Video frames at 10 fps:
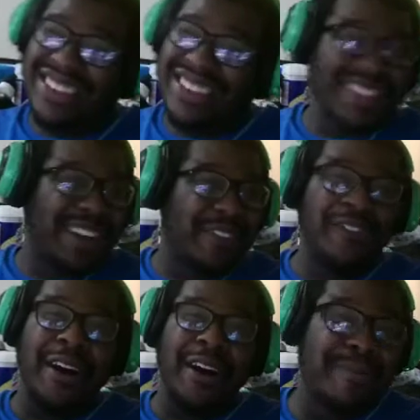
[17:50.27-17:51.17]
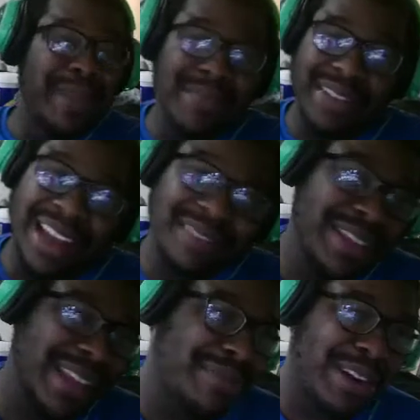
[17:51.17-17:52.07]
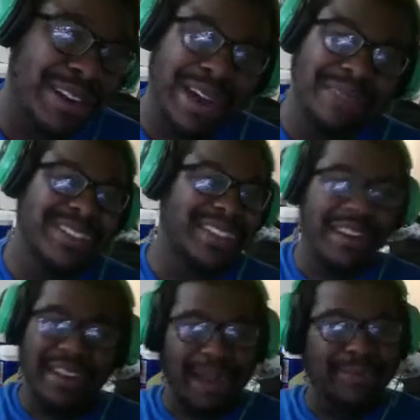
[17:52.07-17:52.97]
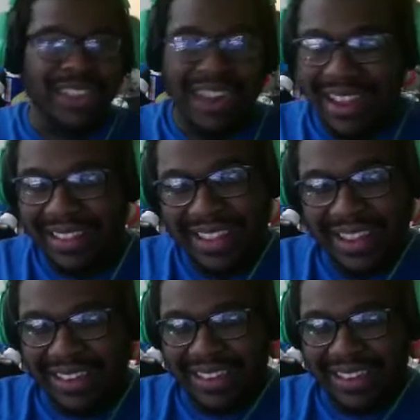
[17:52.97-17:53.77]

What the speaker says: You're just gonna farm people like me, bro. I'm sorry. I'm trying that.